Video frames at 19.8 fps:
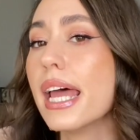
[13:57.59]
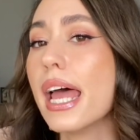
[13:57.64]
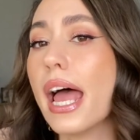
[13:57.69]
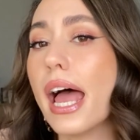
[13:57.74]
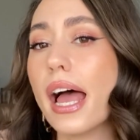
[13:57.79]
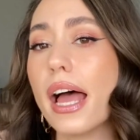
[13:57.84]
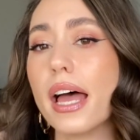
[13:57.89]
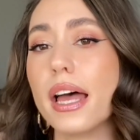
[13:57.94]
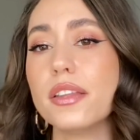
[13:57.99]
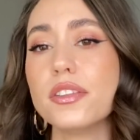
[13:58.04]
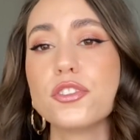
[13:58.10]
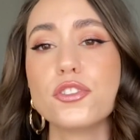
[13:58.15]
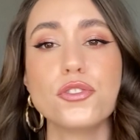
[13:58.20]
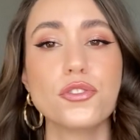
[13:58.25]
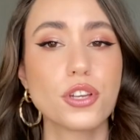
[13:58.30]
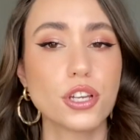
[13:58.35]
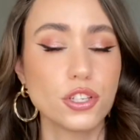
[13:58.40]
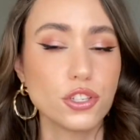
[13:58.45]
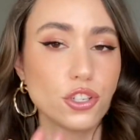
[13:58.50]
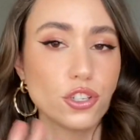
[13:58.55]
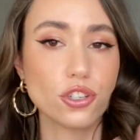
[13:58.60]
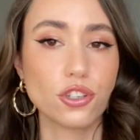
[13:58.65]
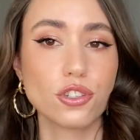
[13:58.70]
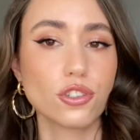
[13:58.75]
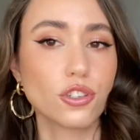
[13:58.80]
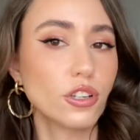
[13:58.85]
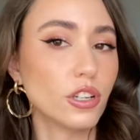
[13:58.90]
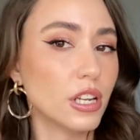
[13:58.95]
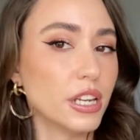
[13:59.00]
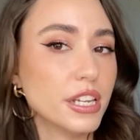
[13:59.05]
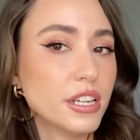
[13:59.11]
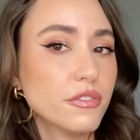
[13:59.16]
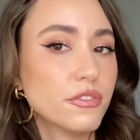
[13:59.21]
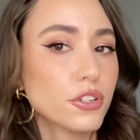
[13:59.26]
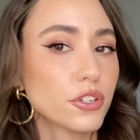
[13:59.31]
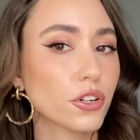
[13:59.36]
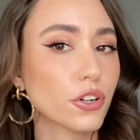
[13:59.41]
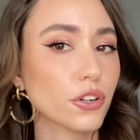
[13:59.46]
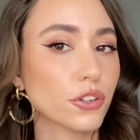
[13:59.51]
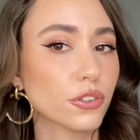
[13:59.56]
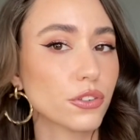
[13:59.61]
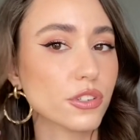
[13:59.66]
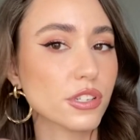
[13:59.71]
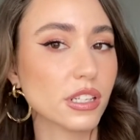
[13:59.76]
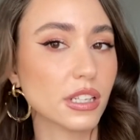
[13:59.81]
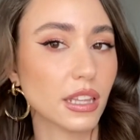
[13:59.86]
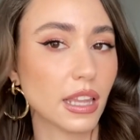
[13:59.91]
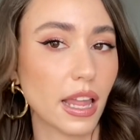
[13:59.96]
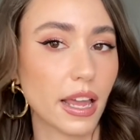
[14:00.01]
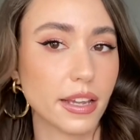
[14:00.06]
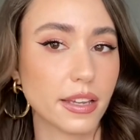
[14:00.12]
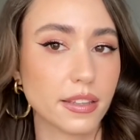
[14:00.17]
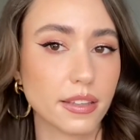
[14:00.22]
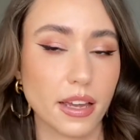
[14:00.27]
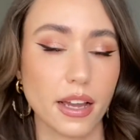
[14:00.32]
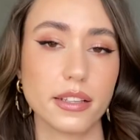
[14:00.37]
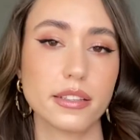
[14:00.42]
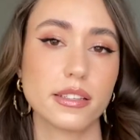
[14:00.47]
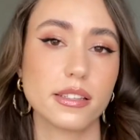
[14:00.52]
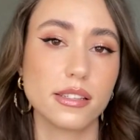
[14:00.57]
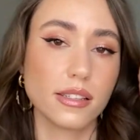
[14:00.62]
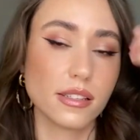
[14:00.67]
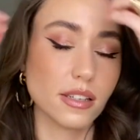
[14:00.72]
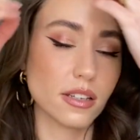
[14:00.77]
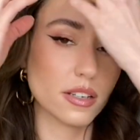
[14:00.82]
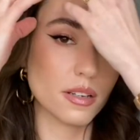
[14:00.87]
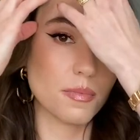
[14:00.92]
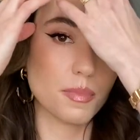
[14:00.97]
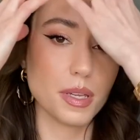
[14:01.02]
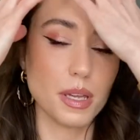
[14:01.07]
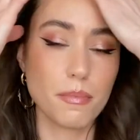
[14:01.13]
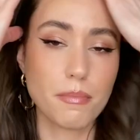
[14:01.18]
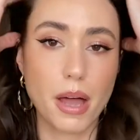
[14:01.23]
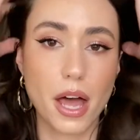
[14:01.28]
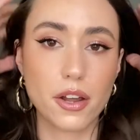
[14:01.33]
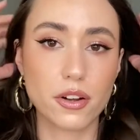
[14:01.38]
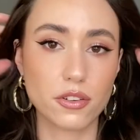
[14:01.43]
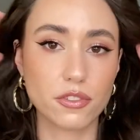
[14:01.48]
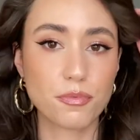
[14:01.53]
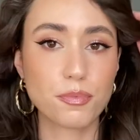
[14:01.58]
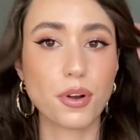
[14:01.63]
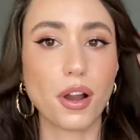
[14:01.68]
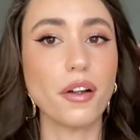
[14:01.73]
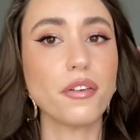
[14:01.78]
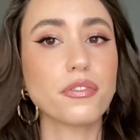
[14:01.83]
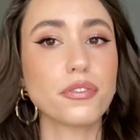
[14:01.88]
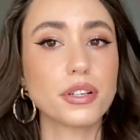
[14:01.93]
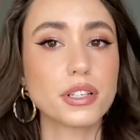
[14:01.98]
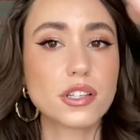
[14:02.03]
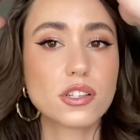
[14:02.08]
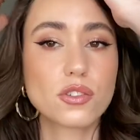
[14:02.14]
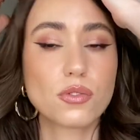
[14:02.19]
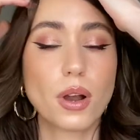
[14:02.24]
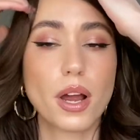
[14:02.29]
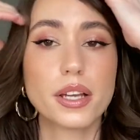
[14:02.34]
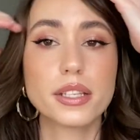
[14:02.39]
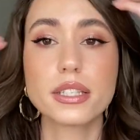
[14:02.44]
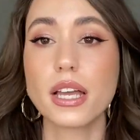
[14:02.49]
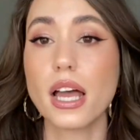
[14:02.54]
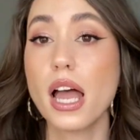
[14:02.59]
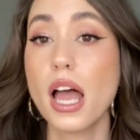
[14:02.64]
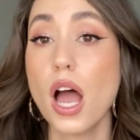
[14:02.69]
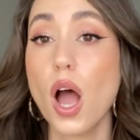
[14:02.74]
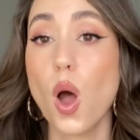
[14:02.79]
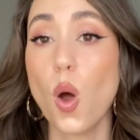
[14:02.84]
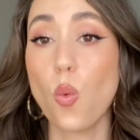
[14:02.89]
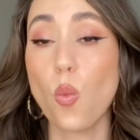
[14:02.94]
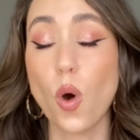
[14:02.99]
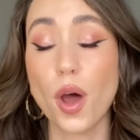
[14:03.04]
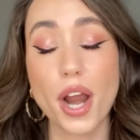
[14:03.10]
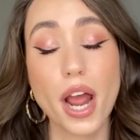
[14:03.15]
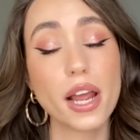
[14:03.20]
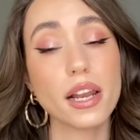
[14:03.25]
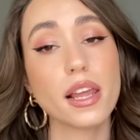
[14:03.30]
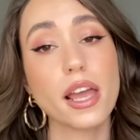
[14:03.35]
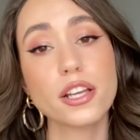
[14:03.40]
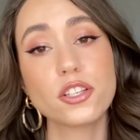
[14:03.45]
And you can just leave your curls like that. It's going to be a matter of preference, right? What I like